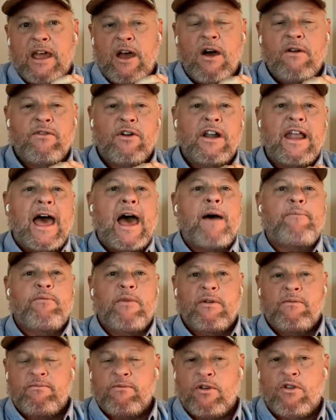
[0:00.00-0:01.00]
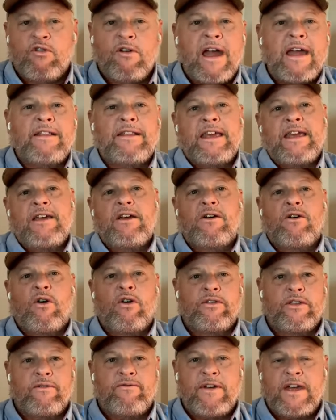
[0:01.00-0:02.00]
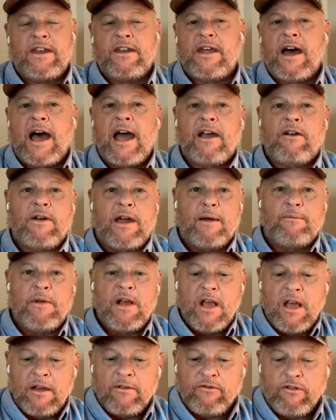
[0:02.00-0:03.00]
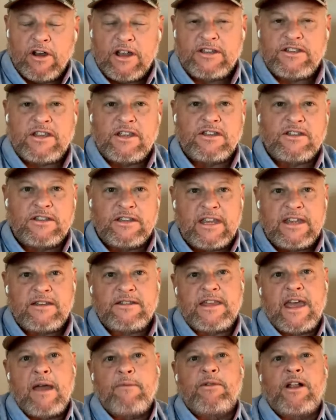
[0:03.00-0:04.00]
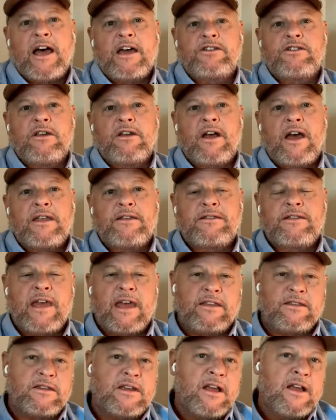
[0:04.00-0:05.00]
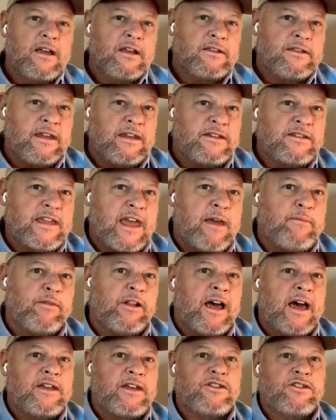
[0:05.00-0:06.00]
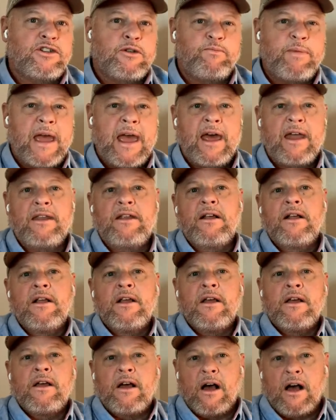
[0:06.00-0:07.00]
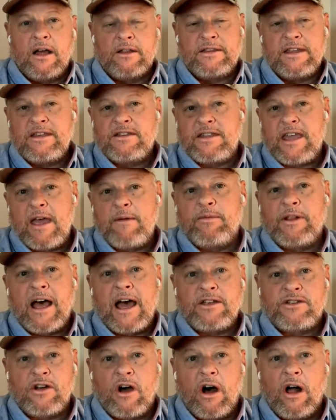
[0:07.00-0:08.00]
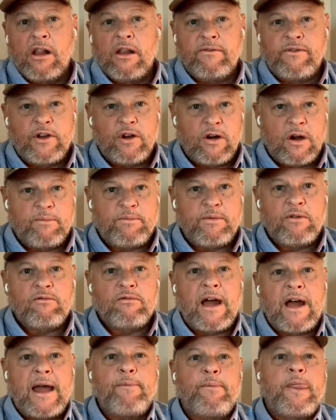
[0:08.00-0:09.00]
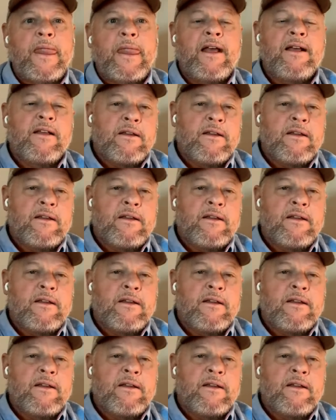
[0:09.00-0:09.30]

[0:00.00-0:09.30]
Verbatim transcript: They overlap greatly on the Venn diagram. For instance, destabilize the United States, destabilize Japan, uh, destabilize all of Europe, right?